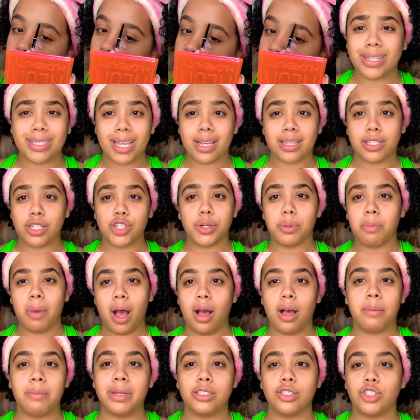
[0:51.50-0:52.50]
I texted your
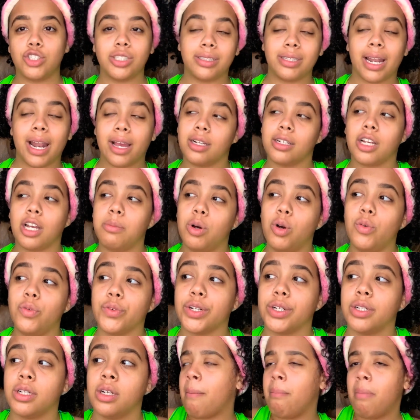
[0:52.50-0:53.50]
mom and she said I could come
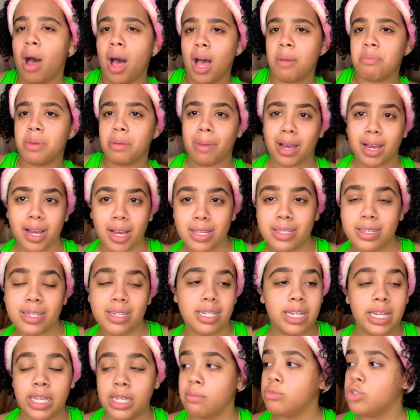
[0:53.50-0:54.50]
over. Mom and my cousin and
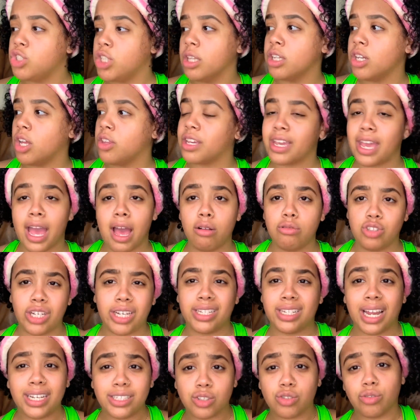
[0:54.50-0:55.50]
him chilling on the couch eating
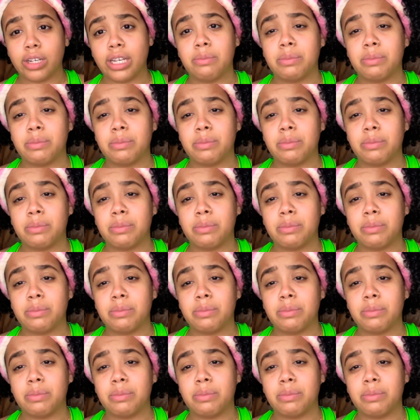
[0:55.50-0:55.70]
ice cream.